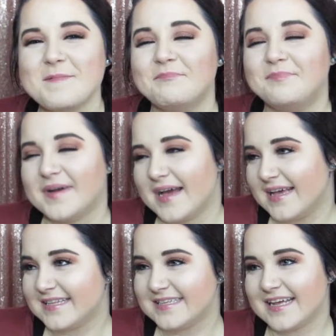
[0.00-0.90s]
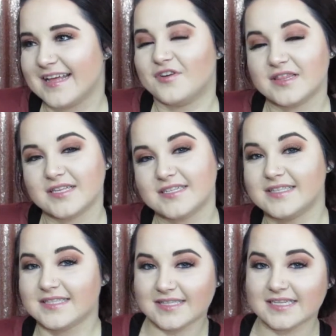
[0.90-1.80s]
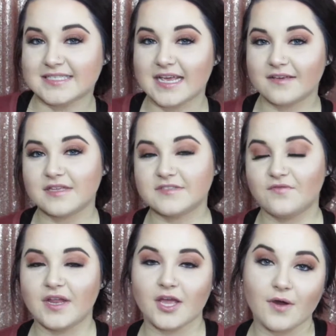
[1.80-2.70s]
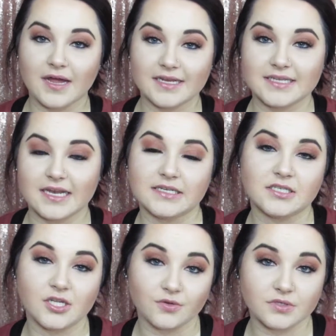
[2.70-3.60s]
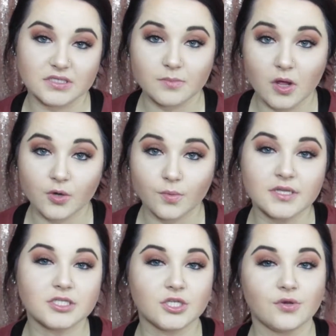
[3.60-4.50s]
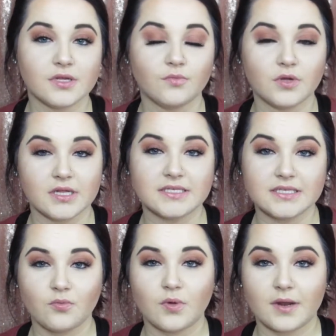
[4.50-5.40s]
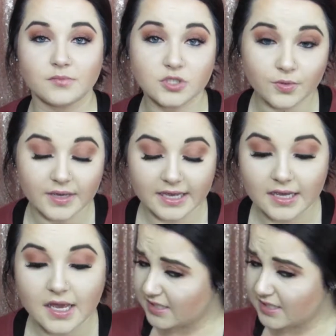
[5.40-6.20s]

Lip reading: But for the sake of this video, I decided to use a smaller one so you can really see what I'm doing.